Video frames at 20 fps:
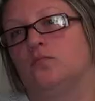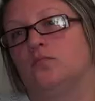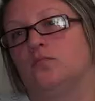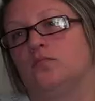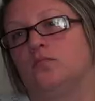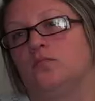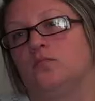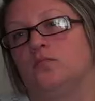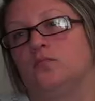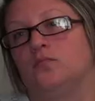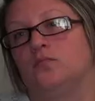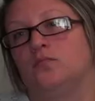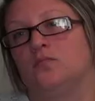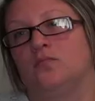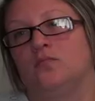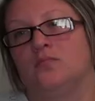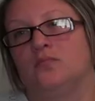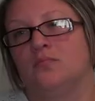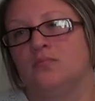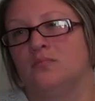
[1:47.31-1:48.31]

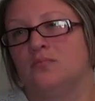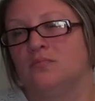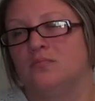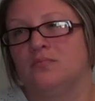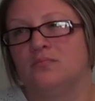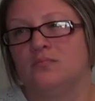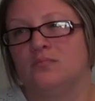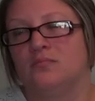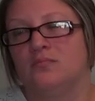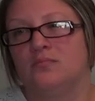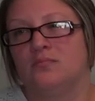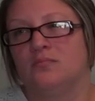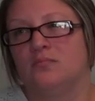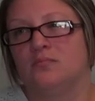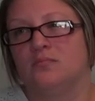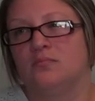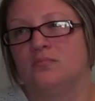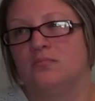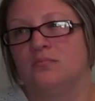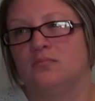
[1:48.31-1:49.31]

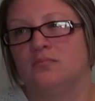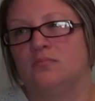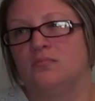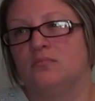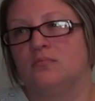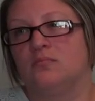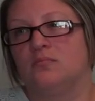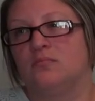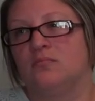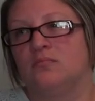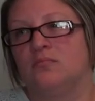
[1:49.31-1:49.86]
No words are spoken by the person on screen.